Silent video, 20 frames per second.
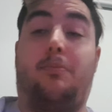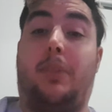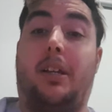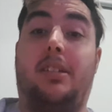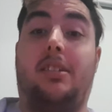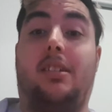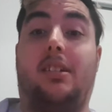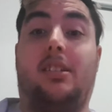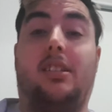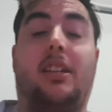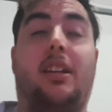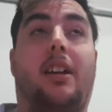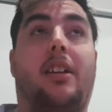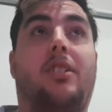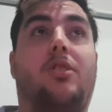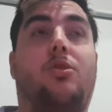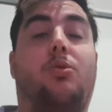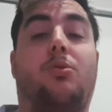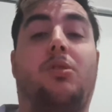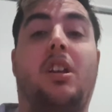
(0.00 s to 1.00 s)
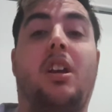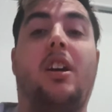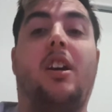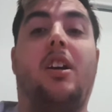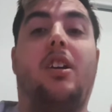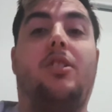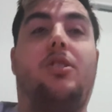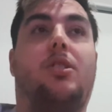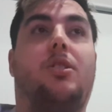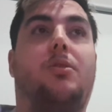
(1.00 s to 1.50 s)
basically angels.
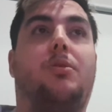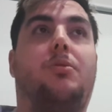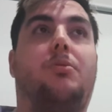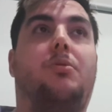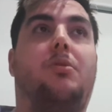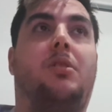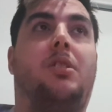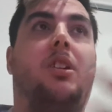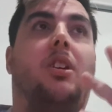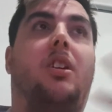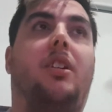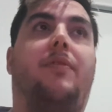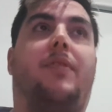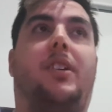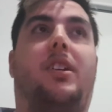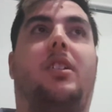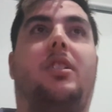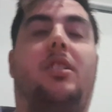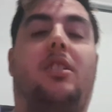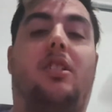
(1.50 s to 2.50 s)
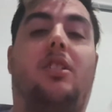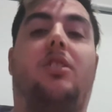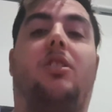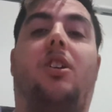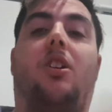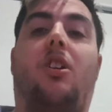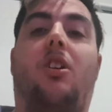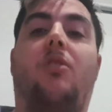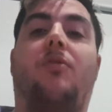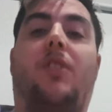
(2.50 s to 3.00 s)
So the
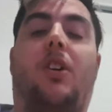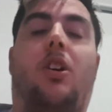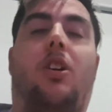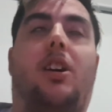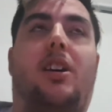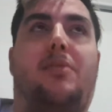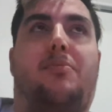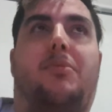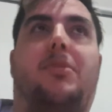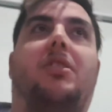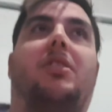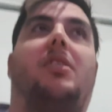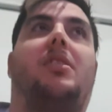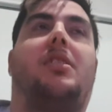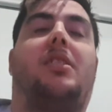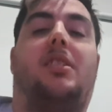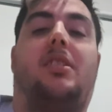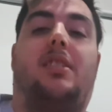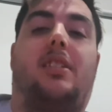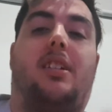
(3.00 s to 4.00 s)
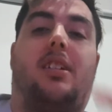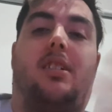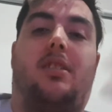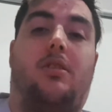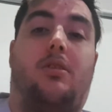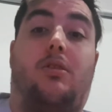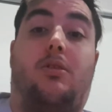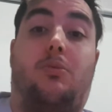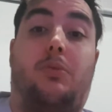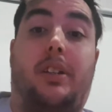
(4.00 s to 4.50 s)
overhypeness is that,
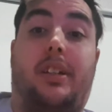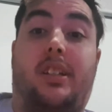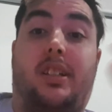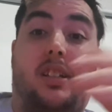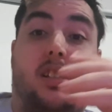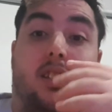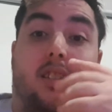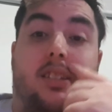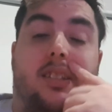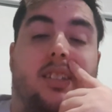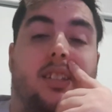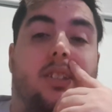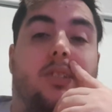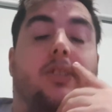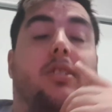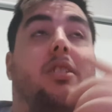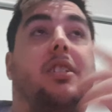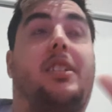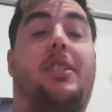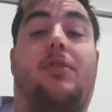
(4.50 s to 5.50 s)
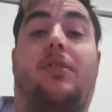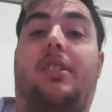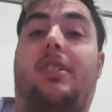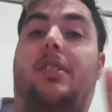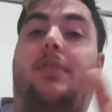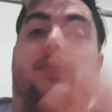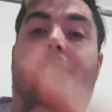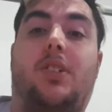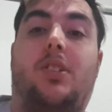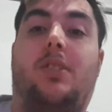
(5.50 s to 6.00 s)
oh, we're going to get to see the goddess
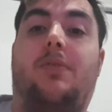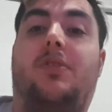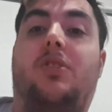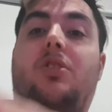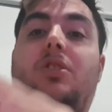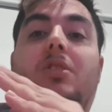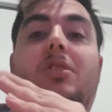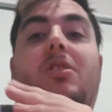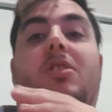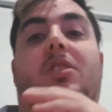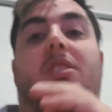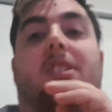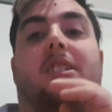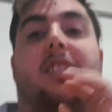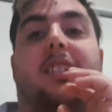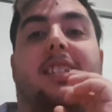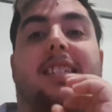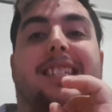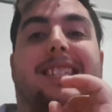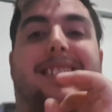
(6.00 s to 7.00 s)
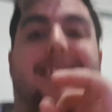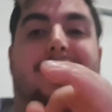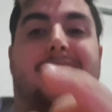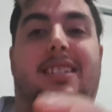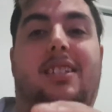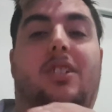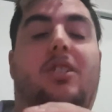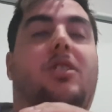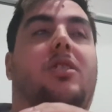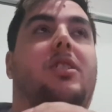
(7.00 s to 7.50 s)
race. First of all, you're not going to see
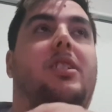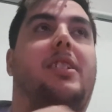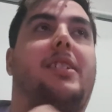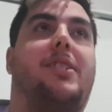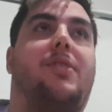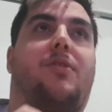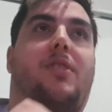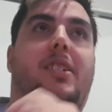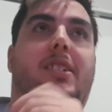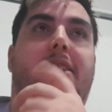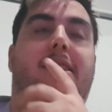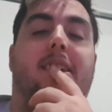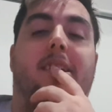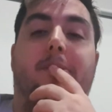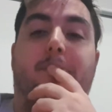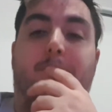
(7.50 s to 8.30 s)
the goddess race.